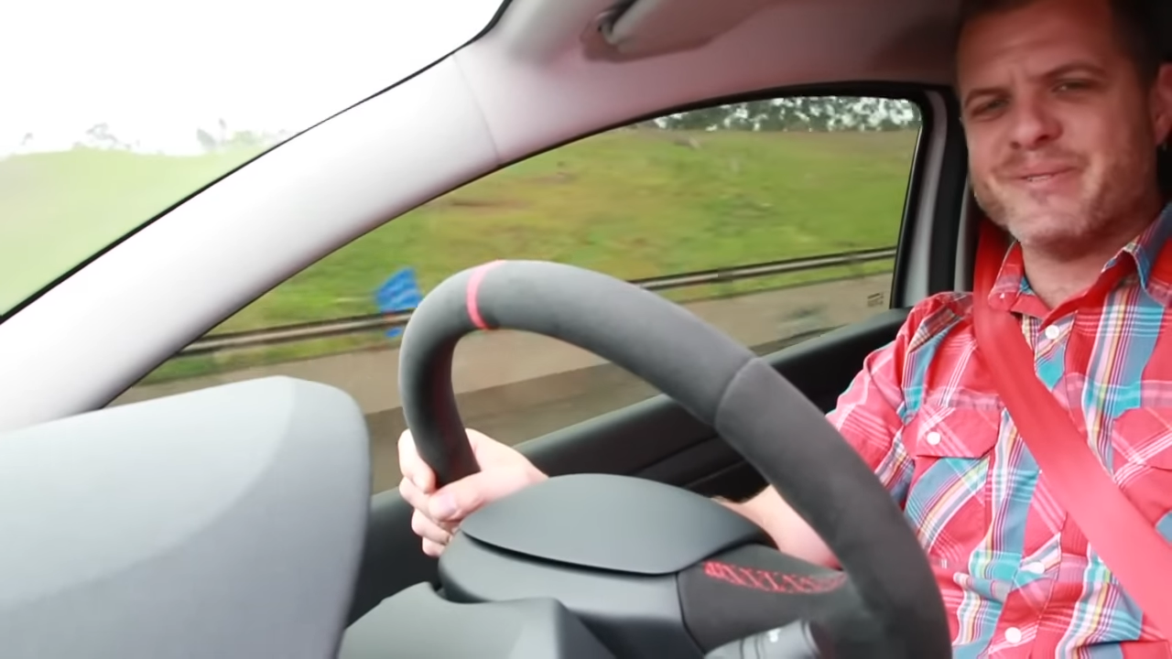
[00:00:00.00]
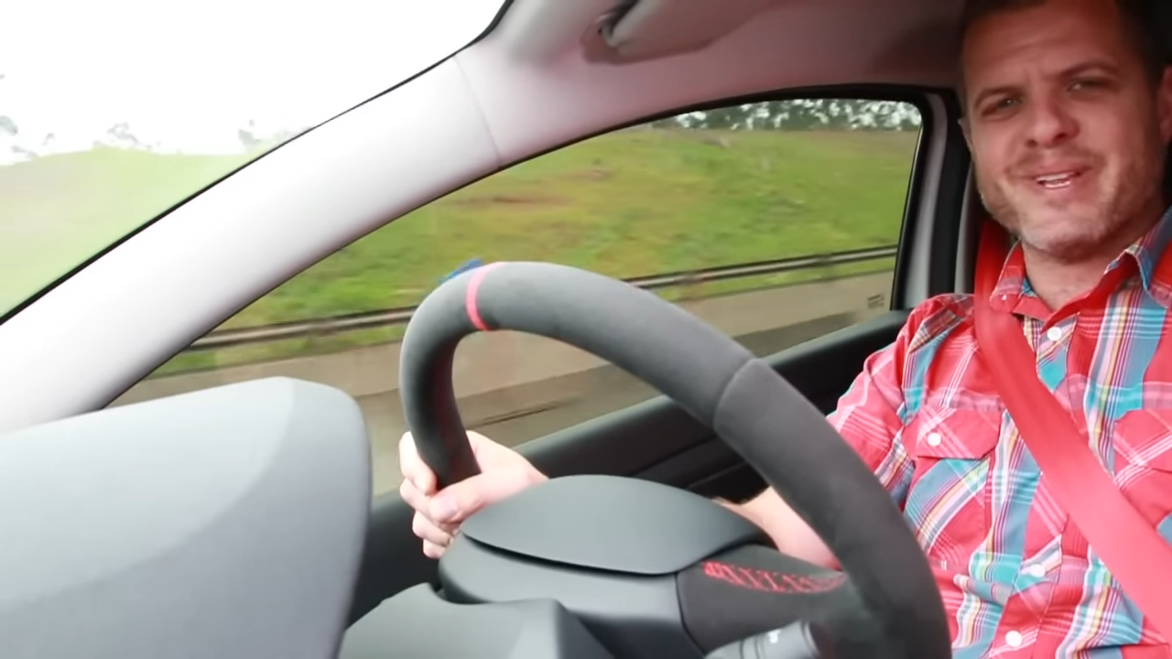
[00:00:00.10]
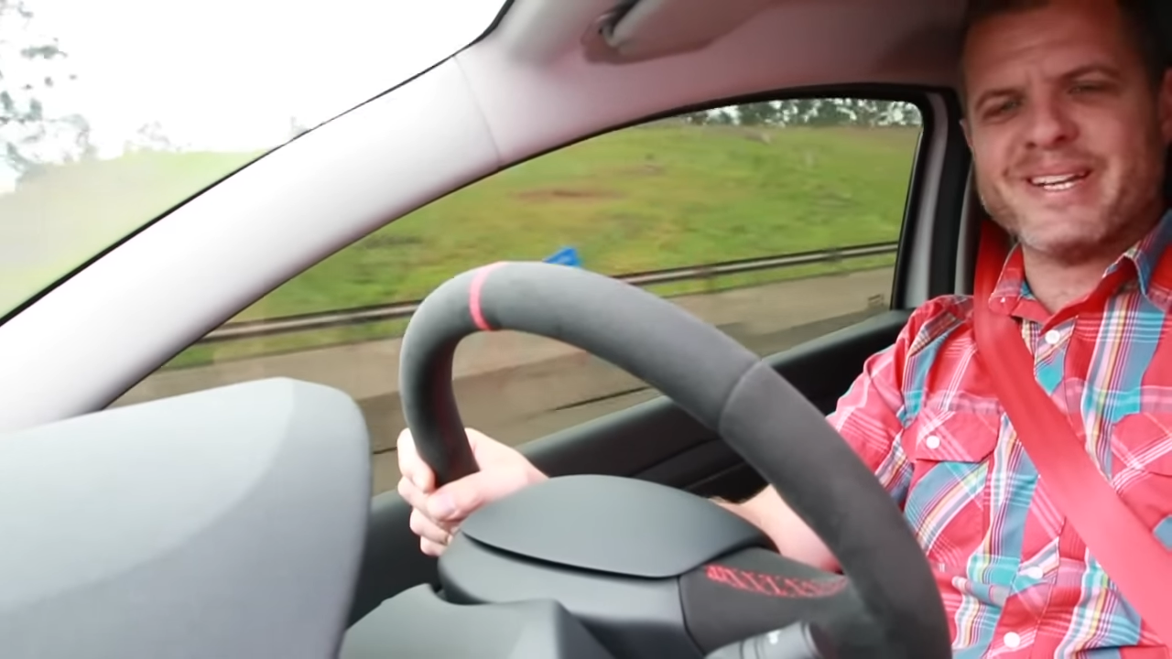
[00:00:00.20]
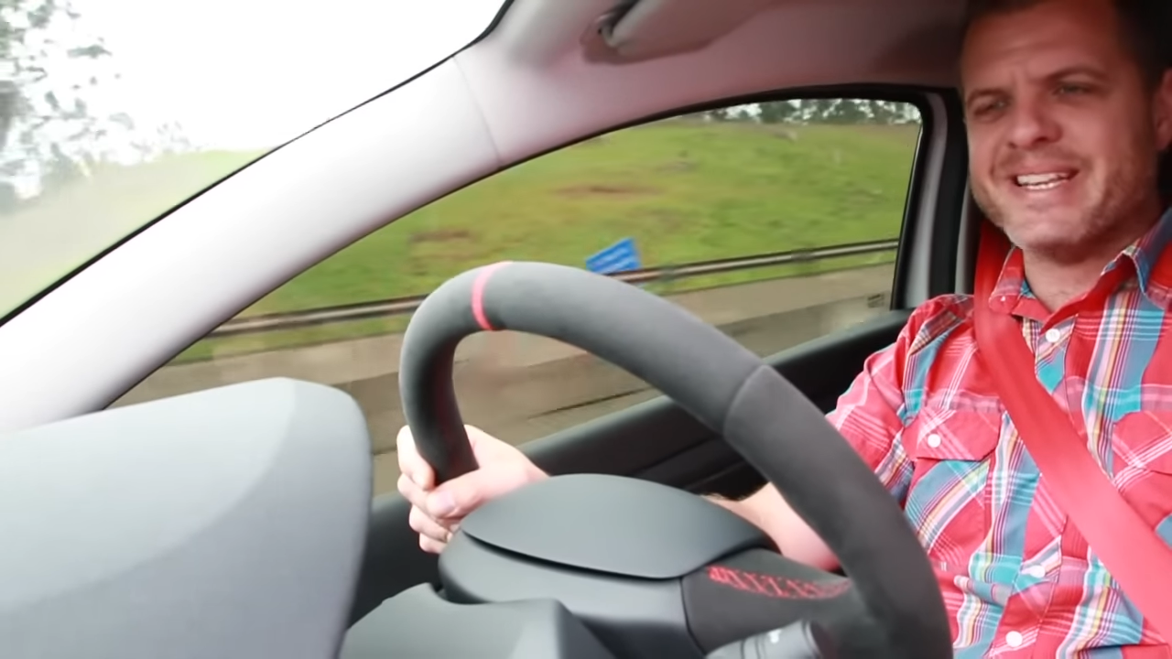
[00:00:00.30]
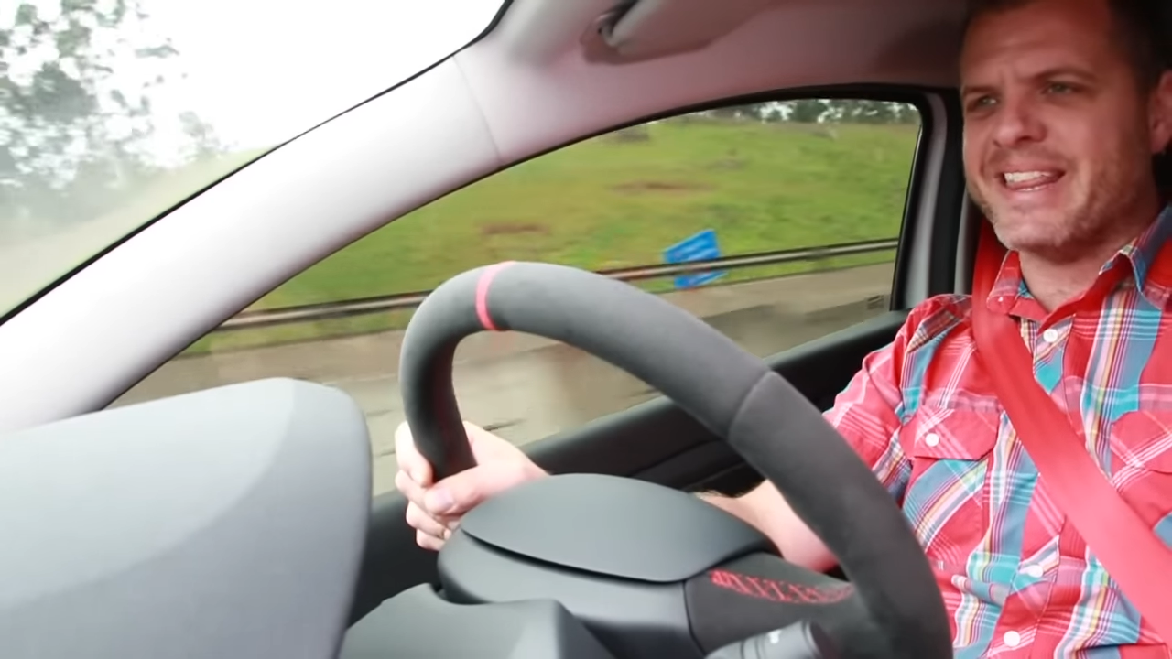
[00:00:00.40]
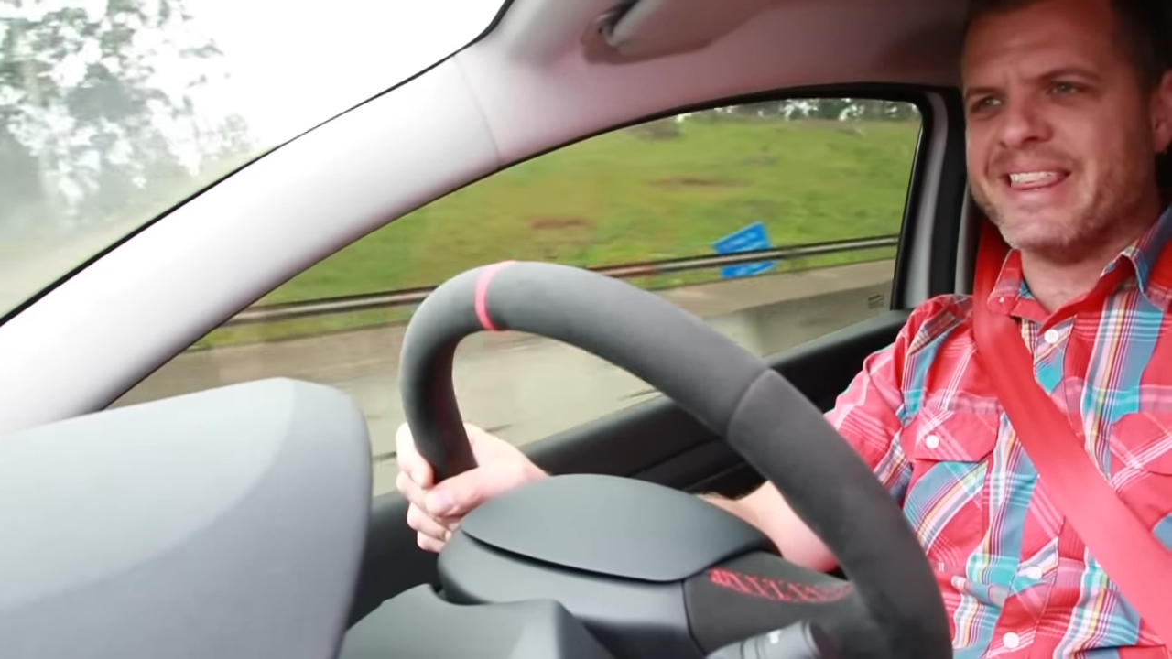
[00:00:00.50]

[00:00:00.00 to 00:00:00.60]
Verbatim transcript: off like